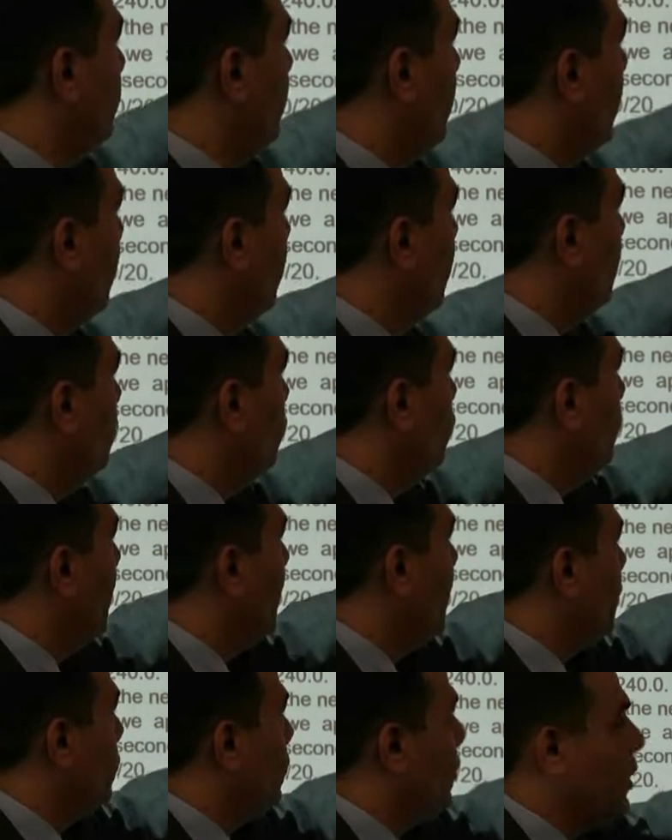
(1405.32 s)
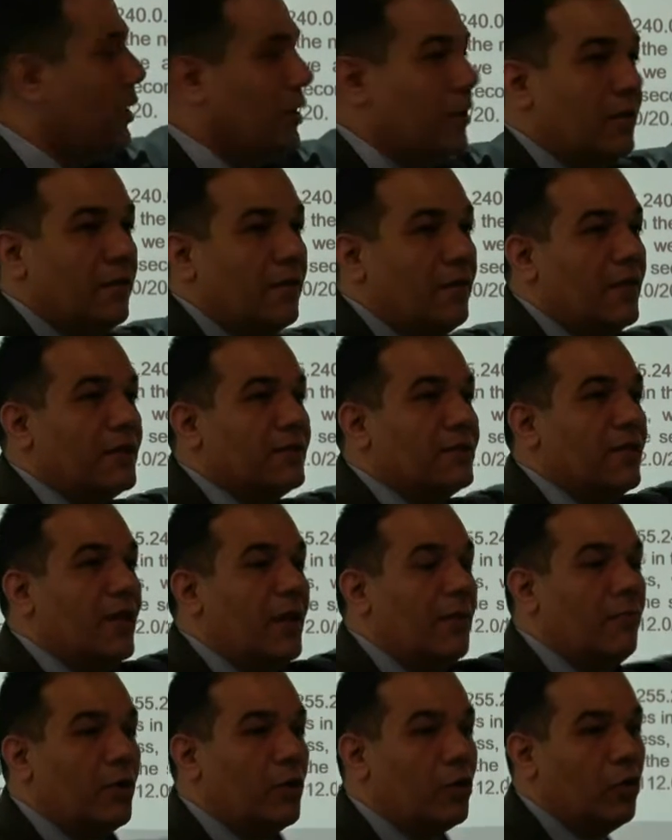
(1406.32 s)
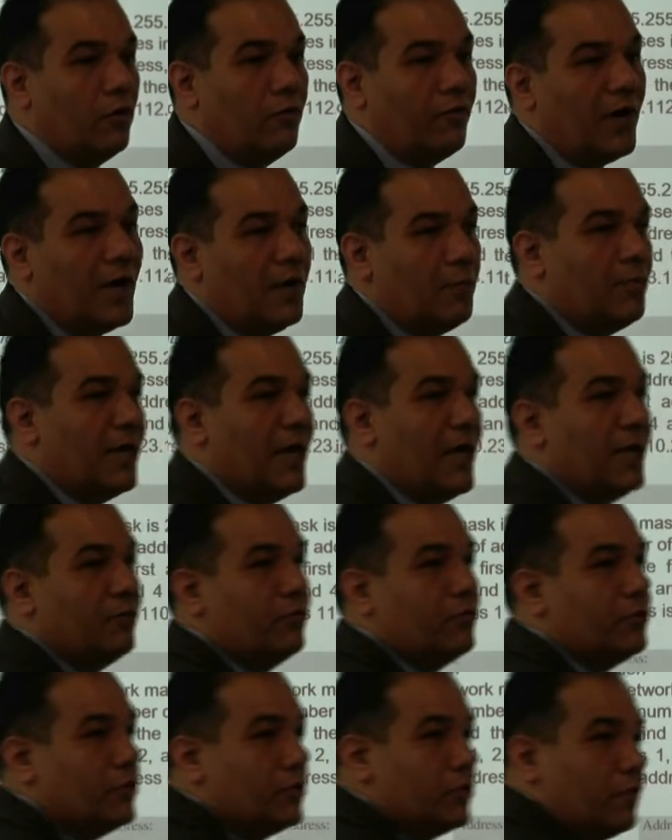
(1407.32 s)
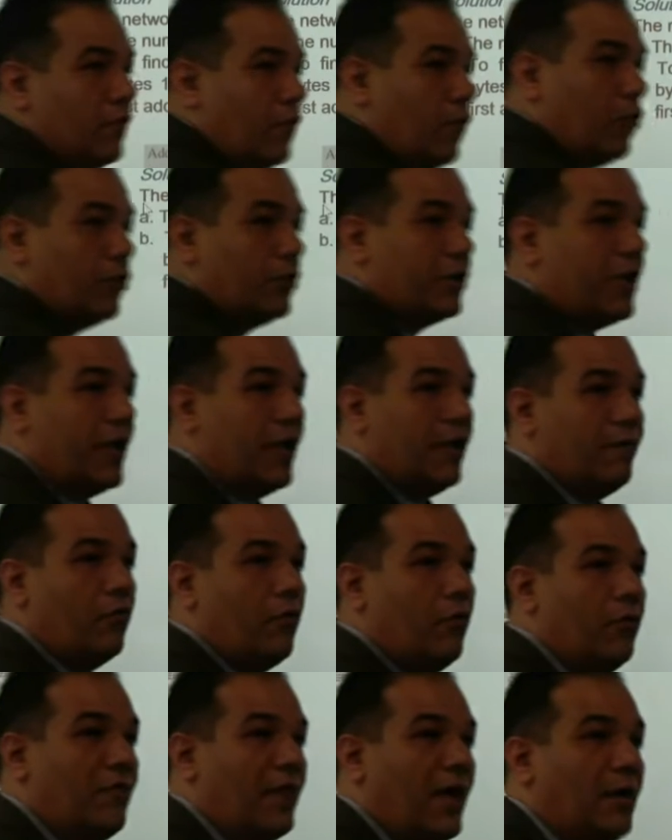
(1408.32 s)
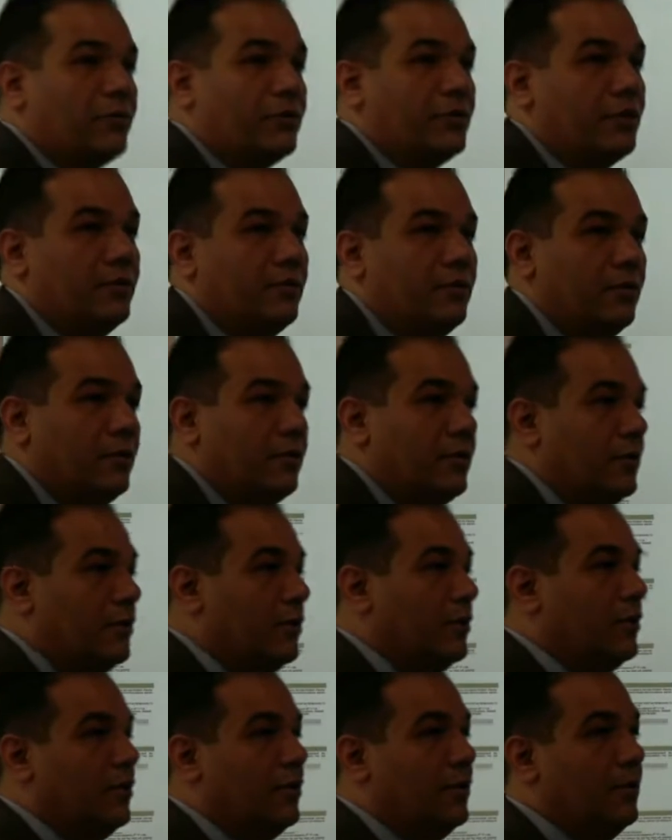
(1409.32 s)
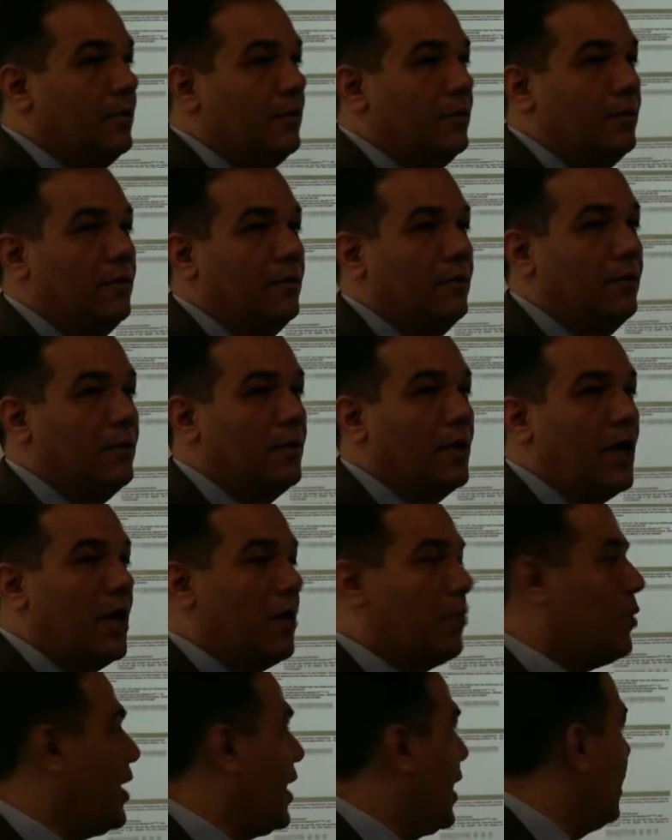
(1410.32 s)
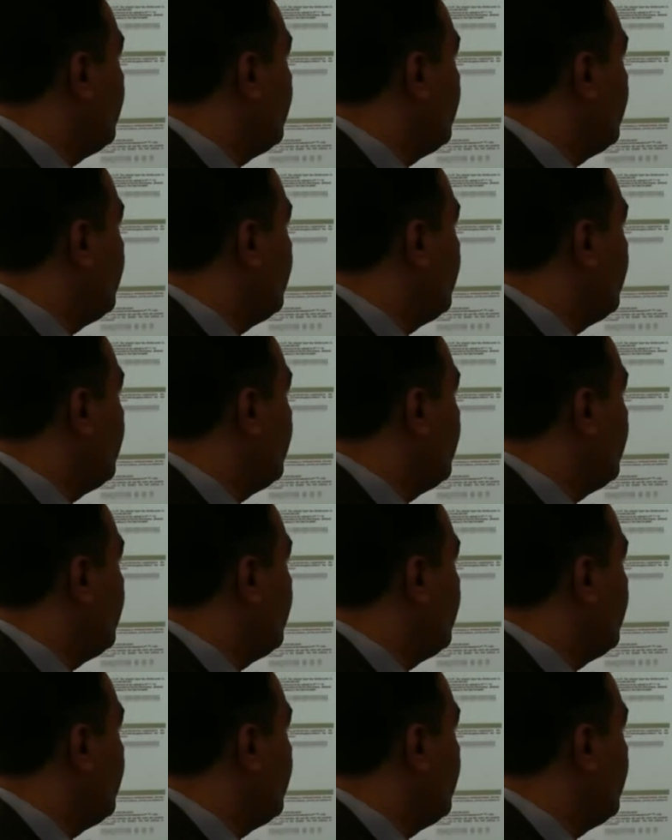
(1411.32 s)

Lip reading: the power 32 minus 20. That's the number of IP addresses. 4K, 4,000 IP